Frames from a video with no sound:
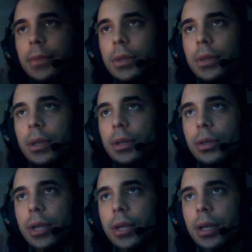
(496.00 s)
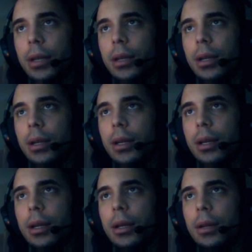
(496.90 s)
took this trade,
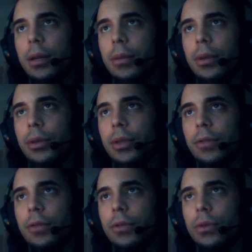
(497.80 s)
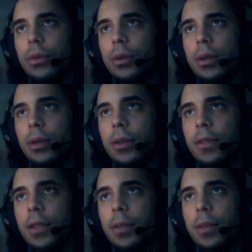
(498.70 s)
pretty straightforward,
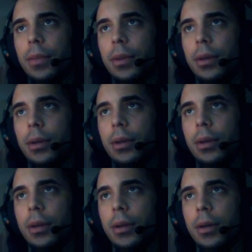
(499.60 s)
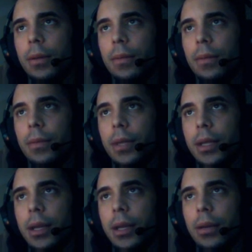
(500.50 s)
flip this
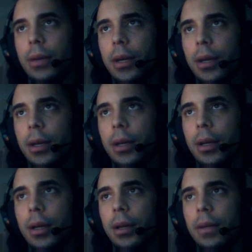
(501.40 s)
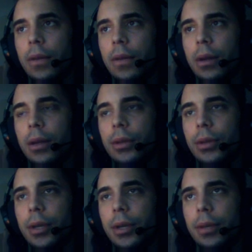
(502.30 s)
candle here. Very nice trade.